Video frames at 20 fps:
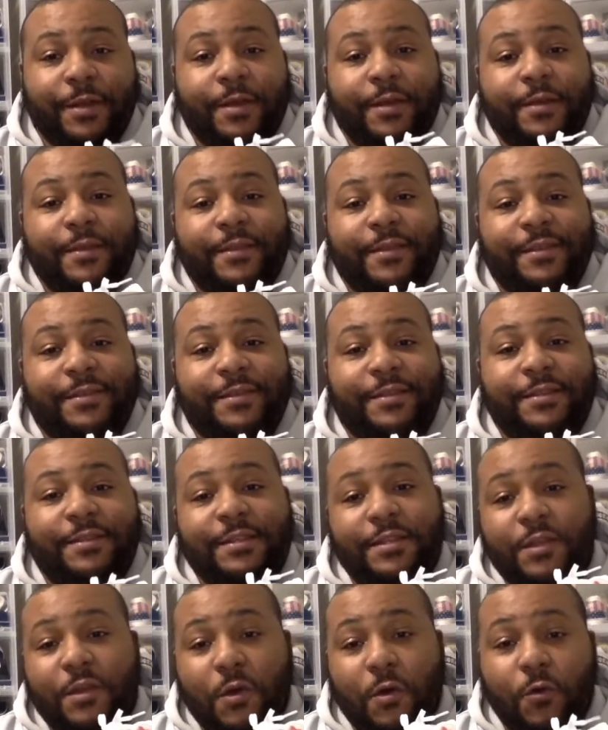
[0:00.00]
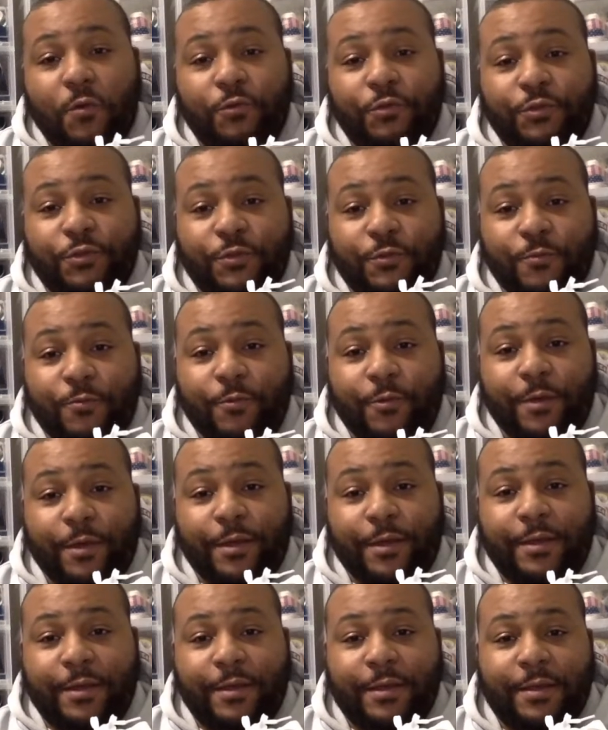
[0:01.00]
This is the Ultra
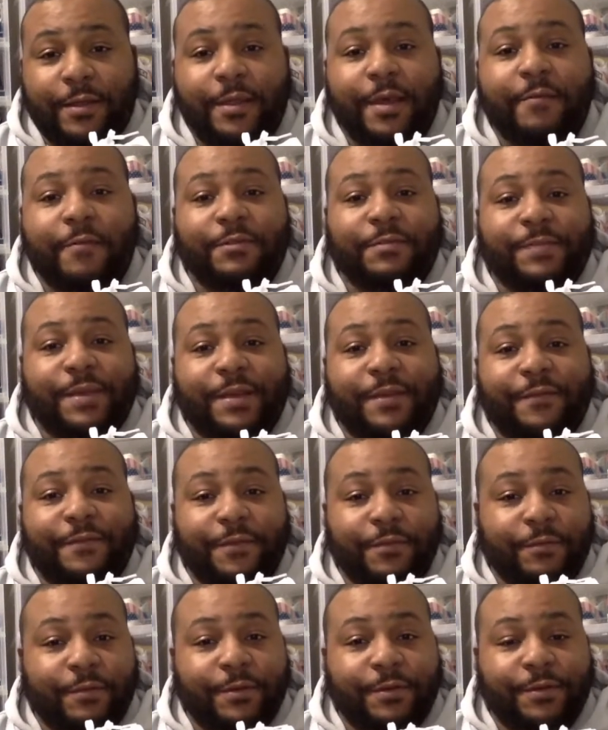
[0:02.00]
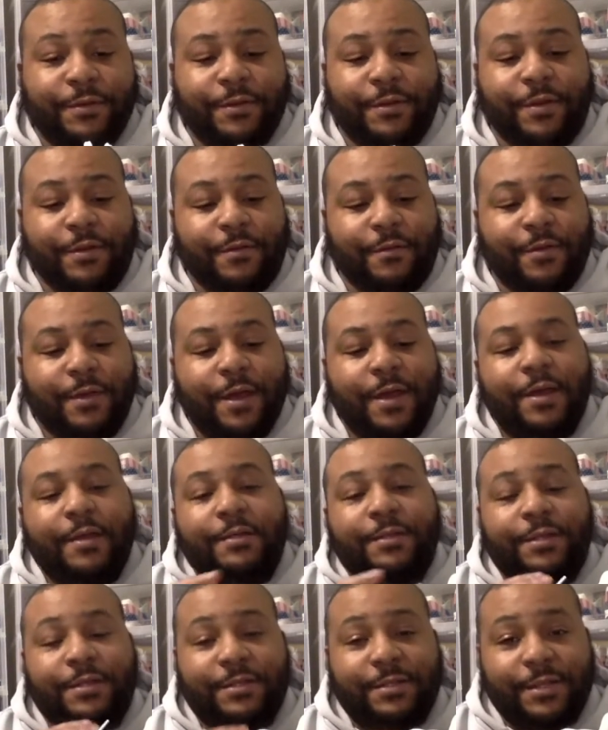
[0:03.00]
one that was made a few years ago
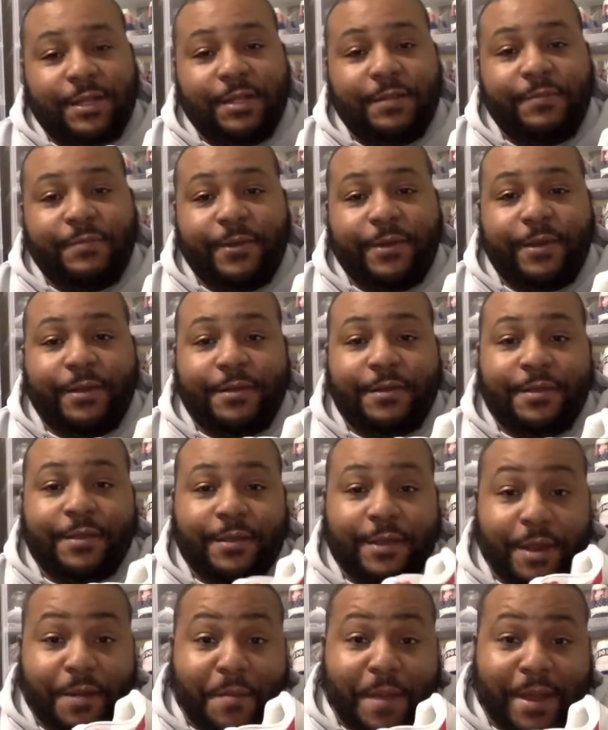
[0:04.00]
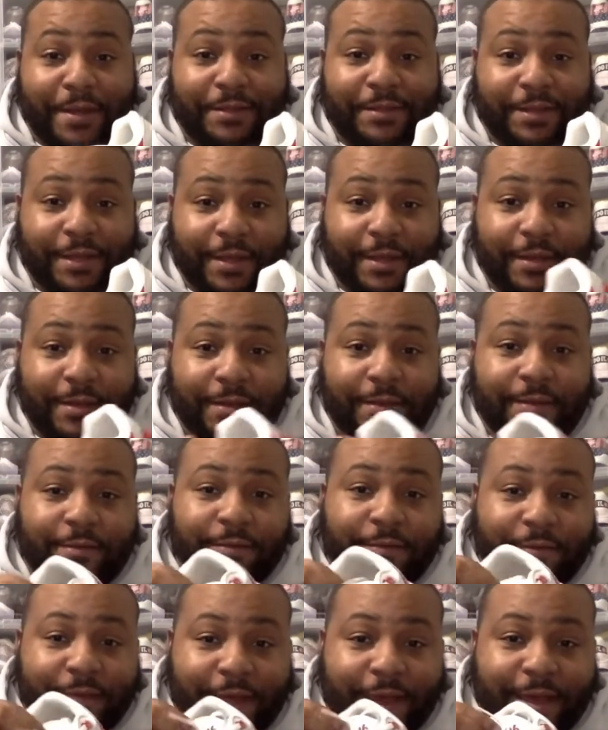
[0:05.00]
to celebrate Air Max Day.
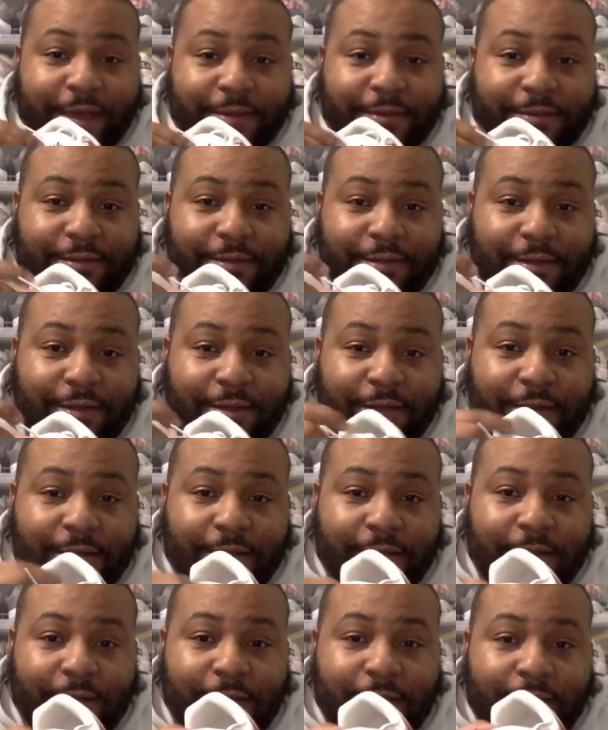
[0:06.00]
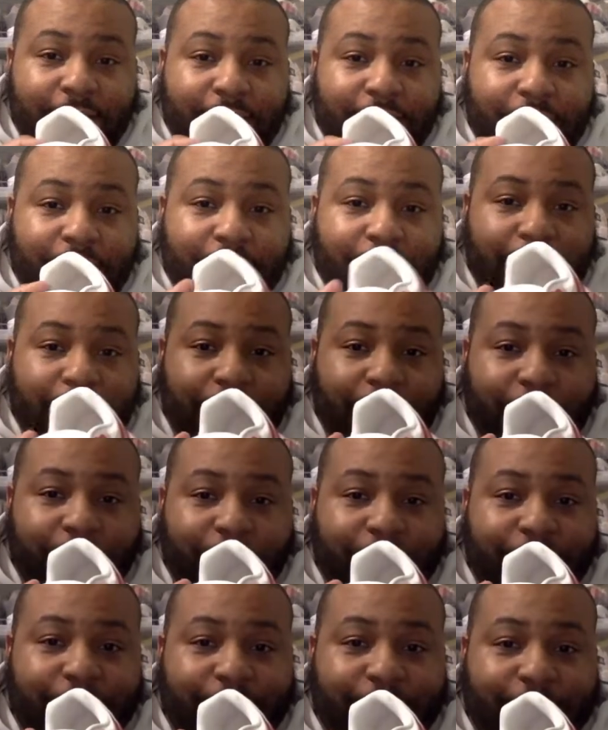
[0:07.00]
So it has the
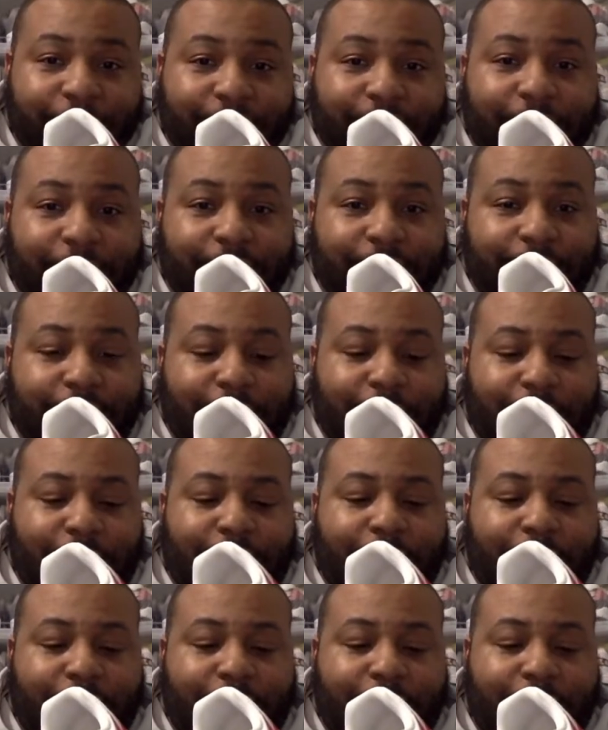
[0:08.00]
326 on it,